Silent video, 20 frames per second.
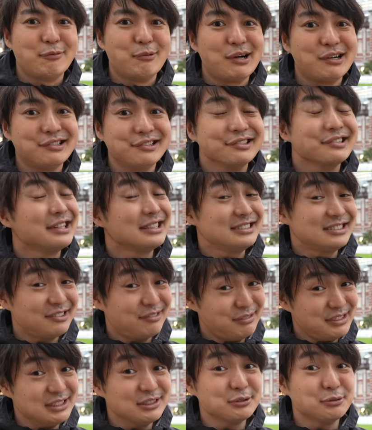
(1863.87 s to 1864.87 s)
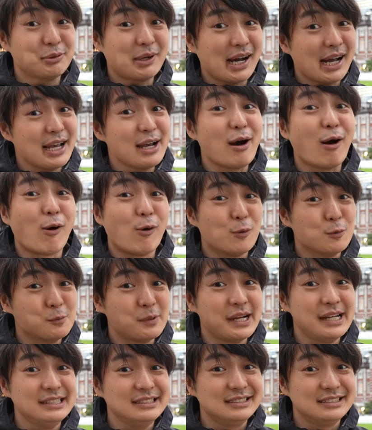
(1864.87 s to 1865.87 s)
Well, that's the reason why
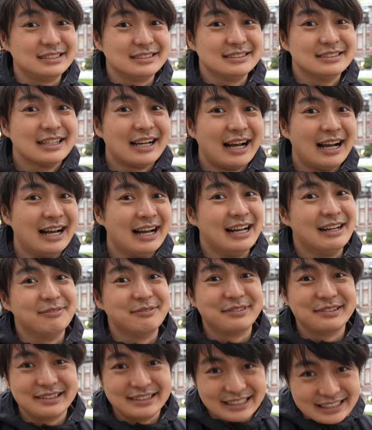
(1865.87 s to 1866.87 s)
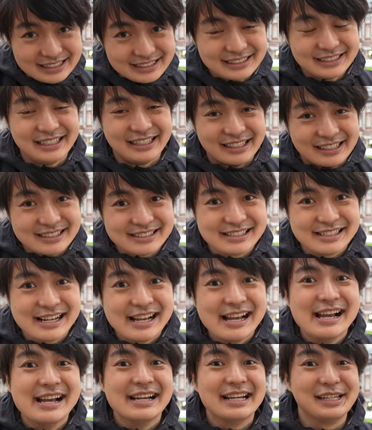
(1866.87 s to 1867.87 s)
always I'm thinking
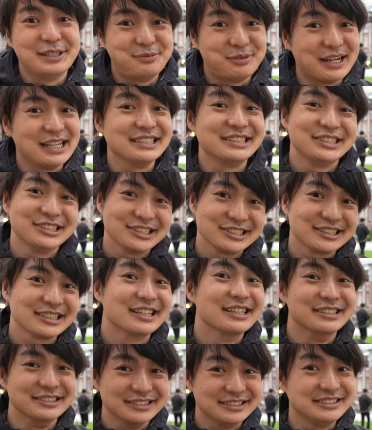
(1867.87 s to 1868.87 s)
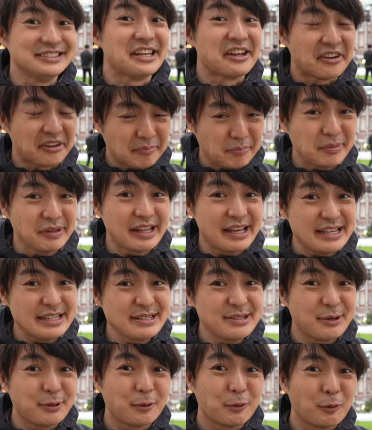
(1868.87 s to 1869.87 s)
if I should use the
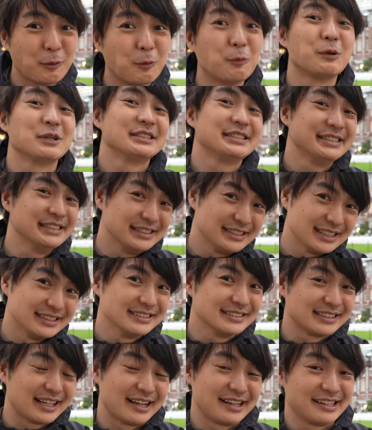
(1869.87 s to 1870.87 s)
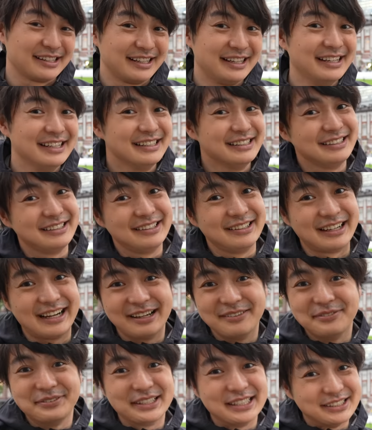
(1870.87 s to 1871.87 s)
airplane or Shinkansen, and
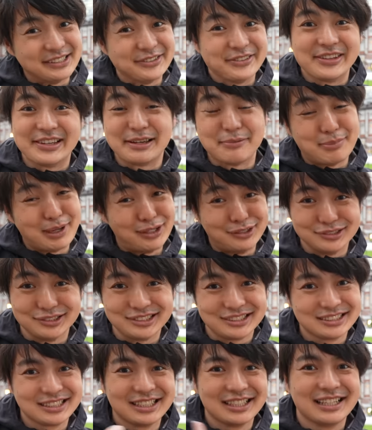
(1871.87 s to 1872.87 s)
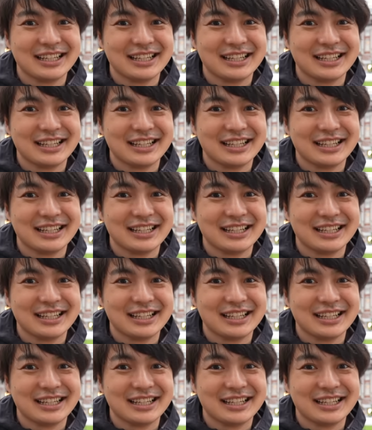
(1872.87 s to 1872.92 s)
I've been using both.